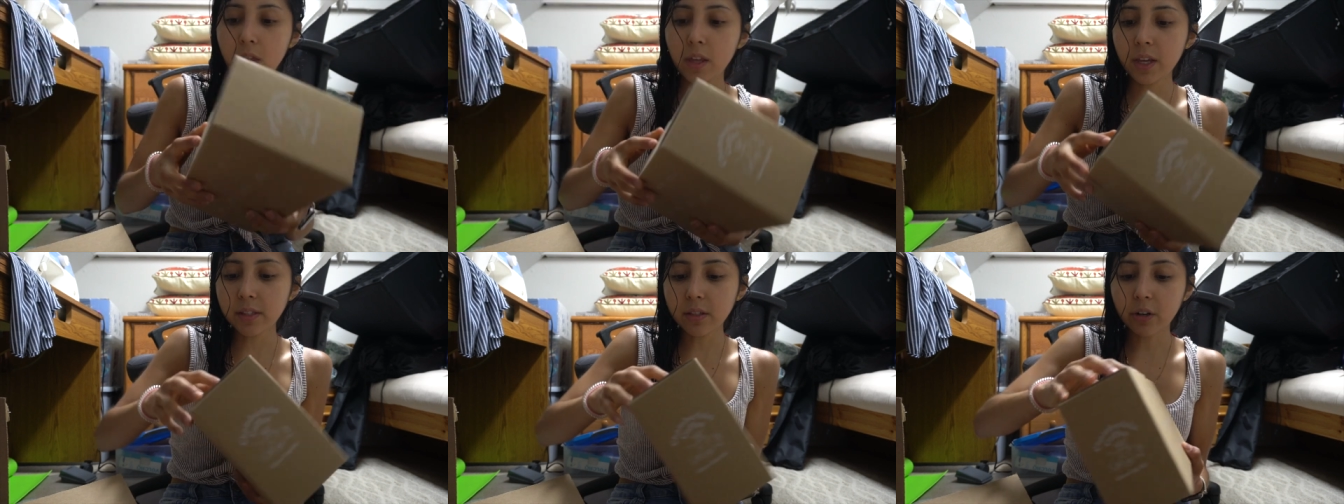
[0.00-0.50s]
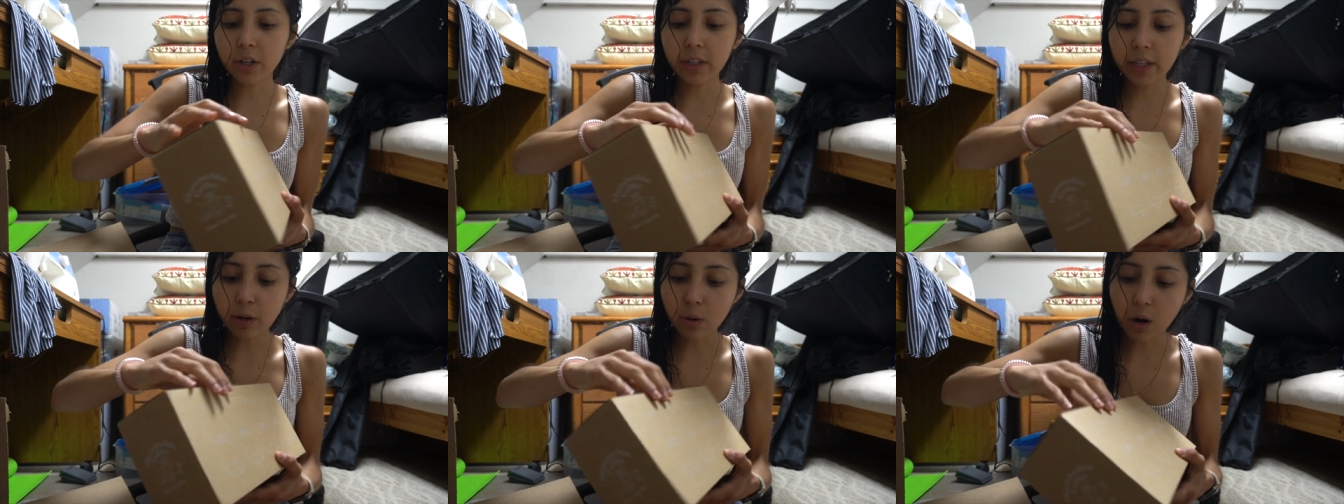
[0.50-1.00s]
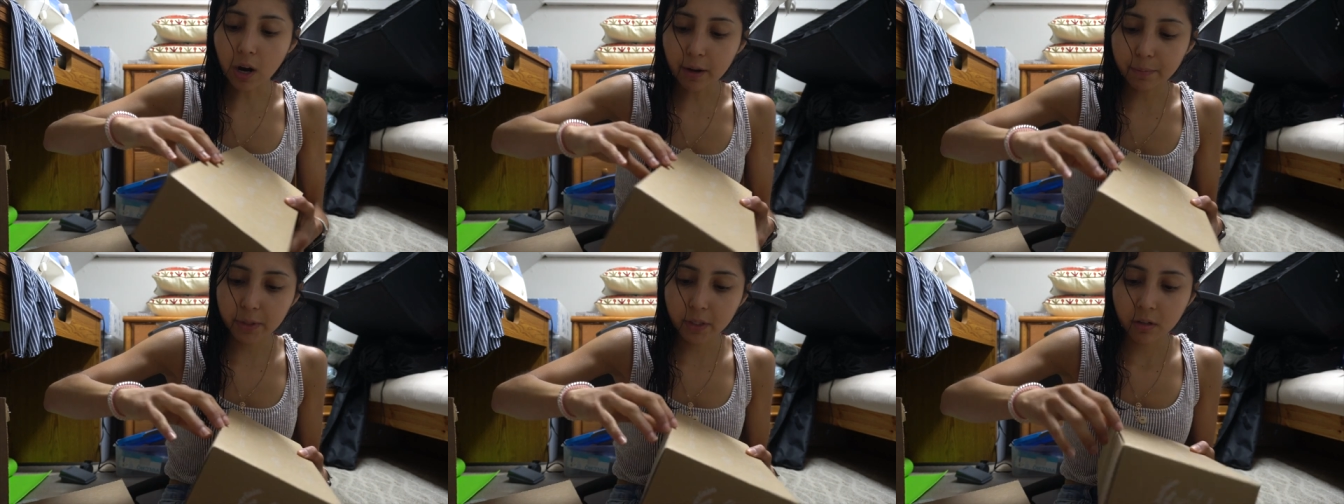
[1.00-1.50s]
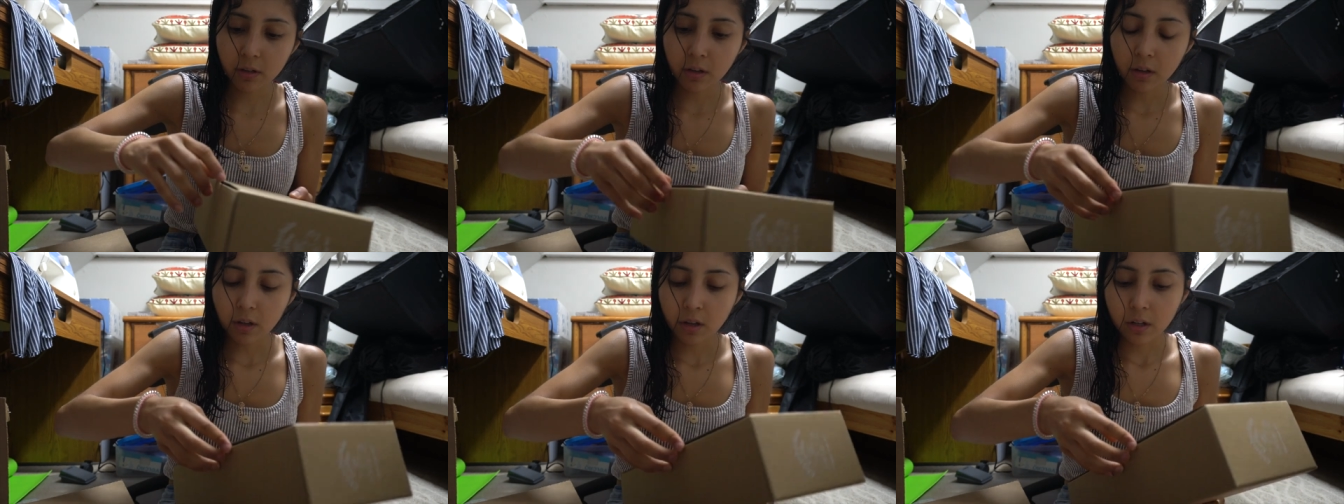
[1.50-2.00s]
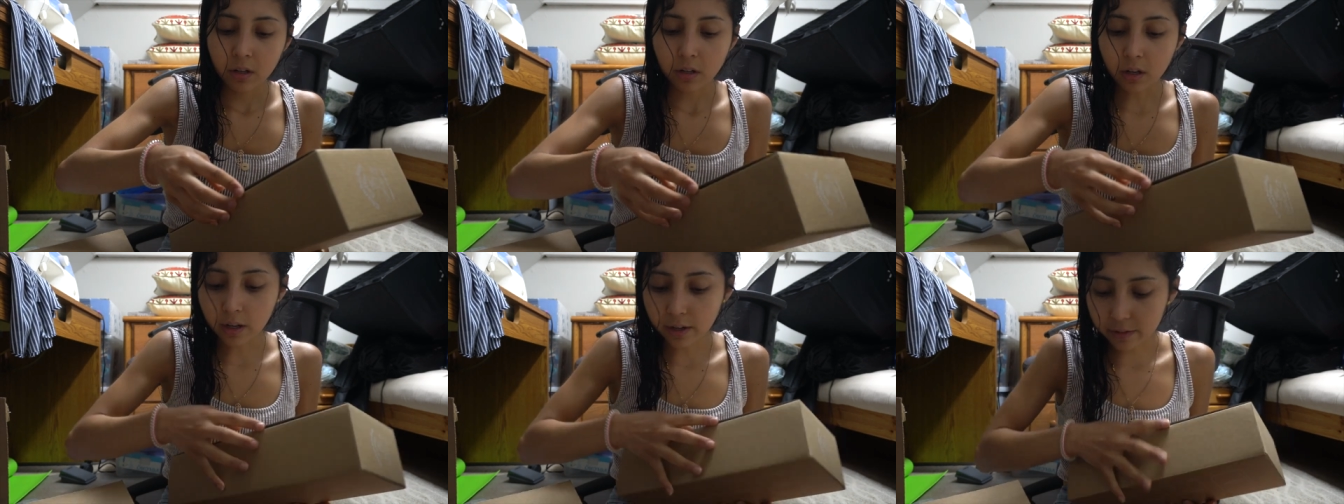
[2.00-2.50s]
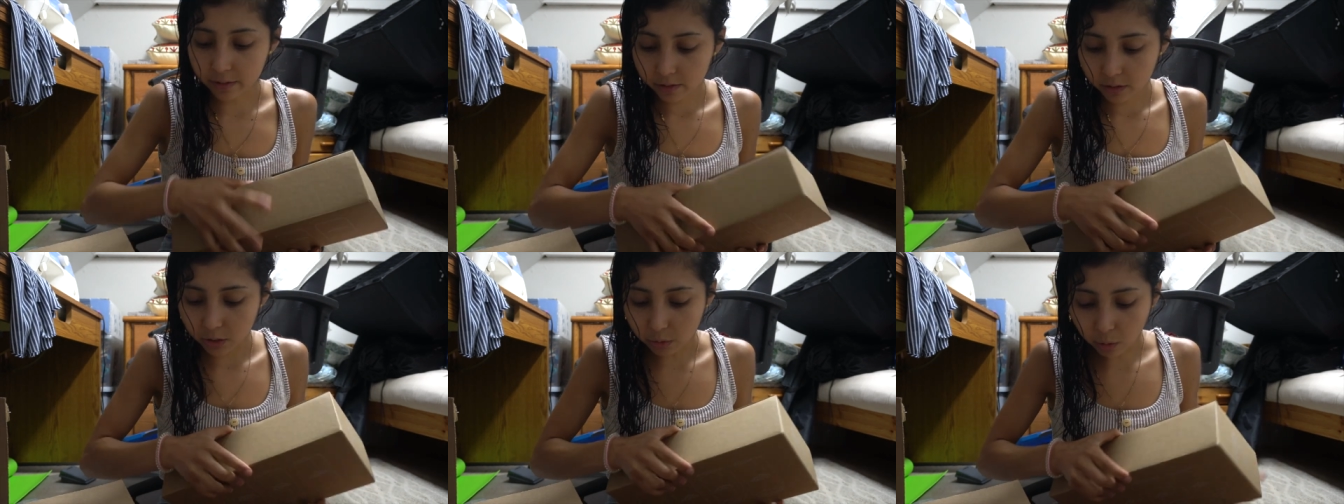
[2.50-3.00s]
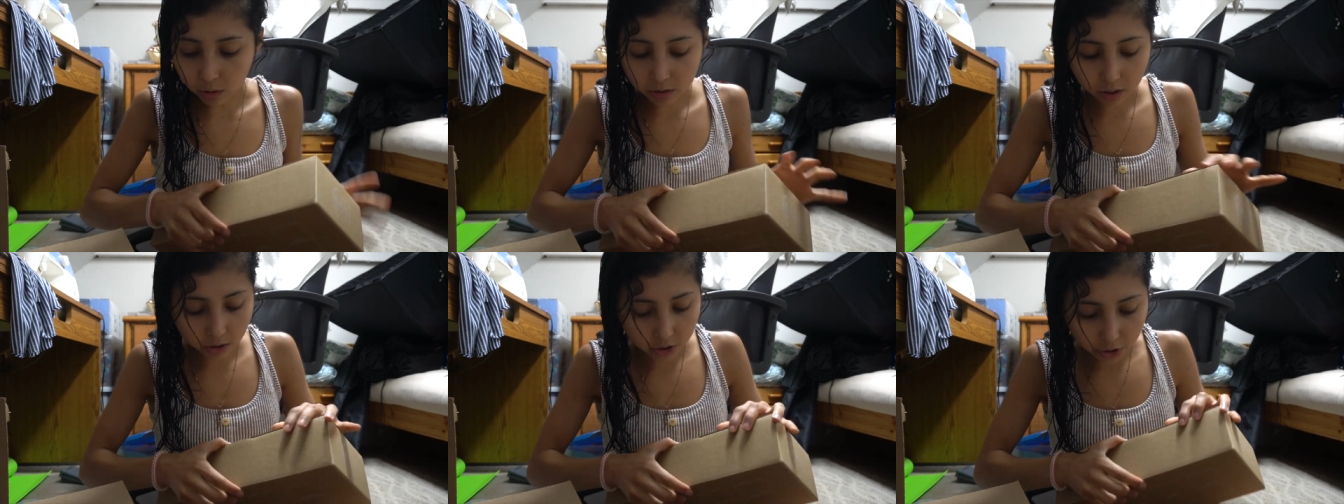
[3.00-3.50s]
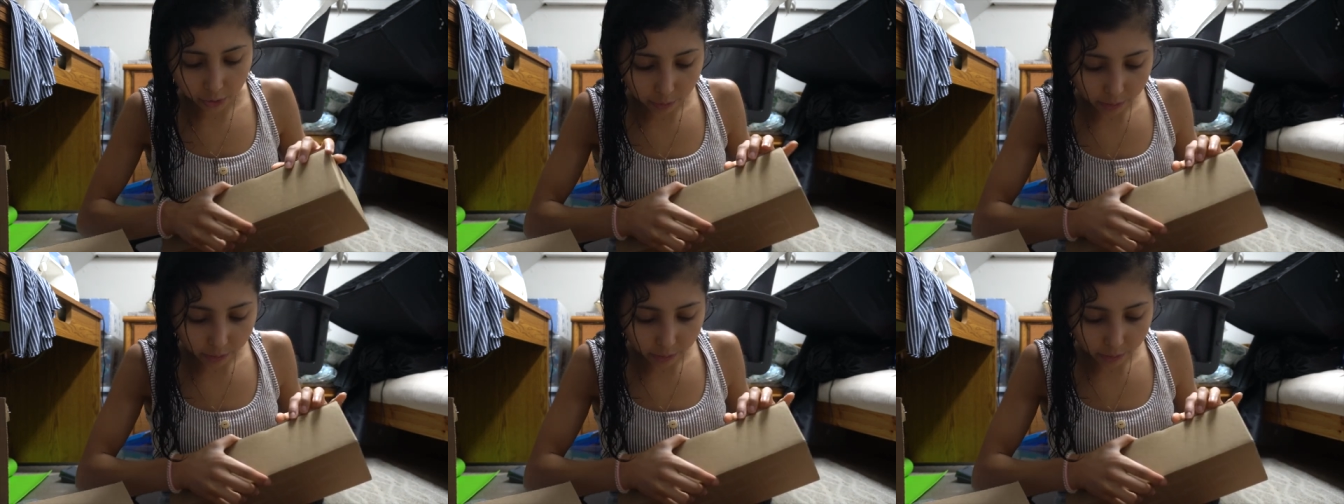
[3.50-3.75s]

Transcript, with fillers: these are little cups. Uh, to also do